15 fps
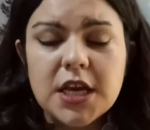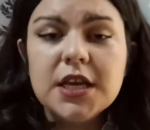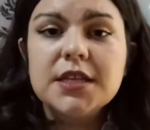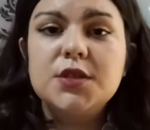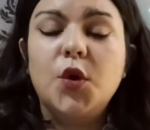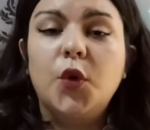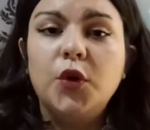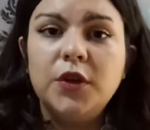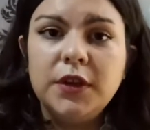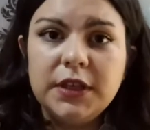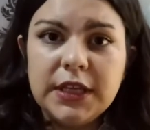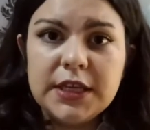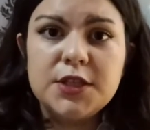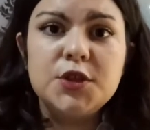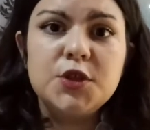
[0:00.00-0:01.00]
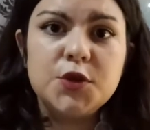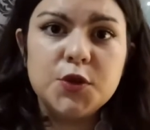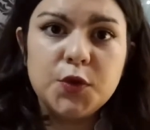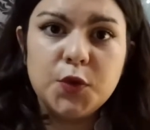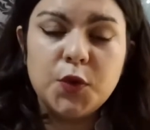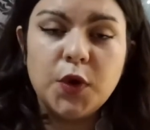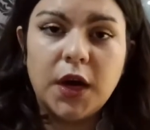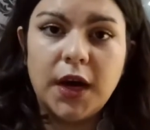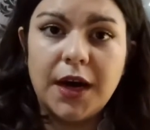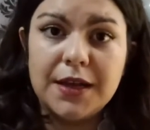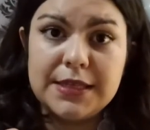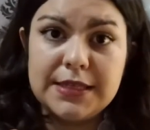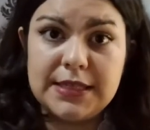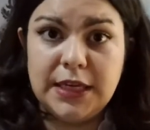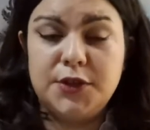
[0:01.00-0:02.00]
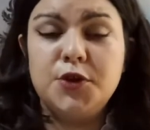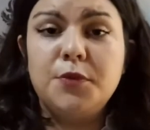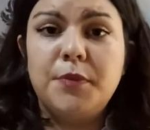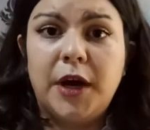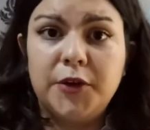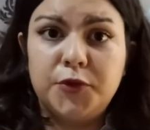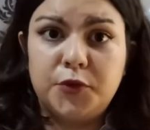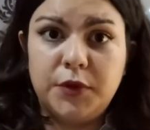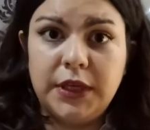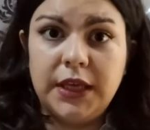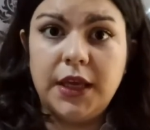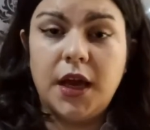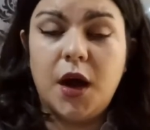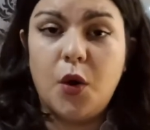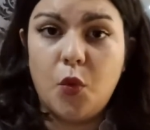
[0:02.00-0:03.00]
So you need to set your boundary